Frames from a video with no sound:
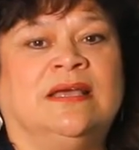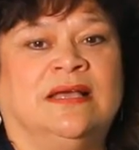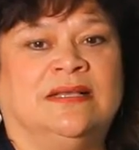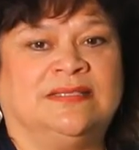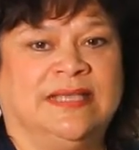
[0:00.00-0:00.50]

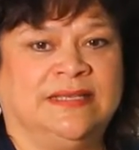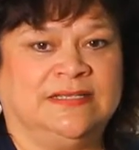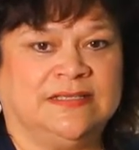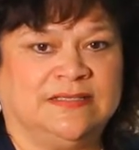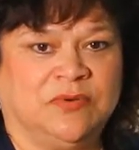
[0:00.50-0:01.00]

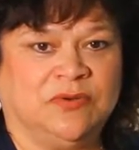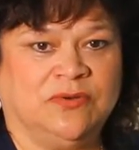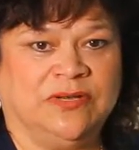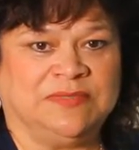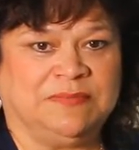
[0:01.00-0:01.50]
Sanya's
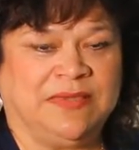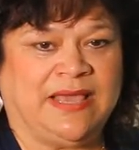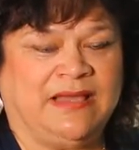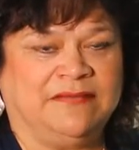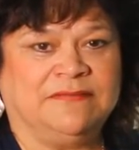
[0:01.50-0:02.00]
program's
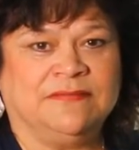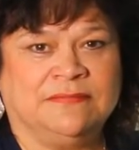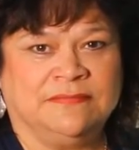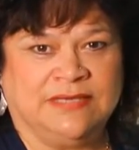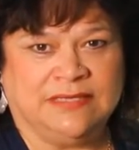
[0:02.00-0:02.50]
behalf.
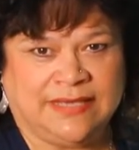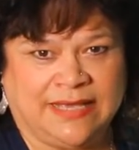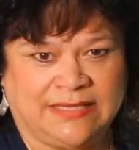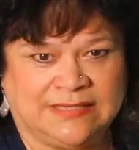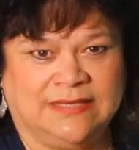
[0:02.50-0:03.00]
Gila
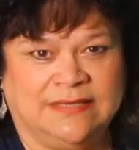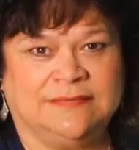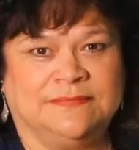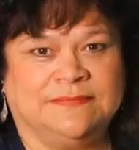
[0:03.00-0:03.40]
Kasla.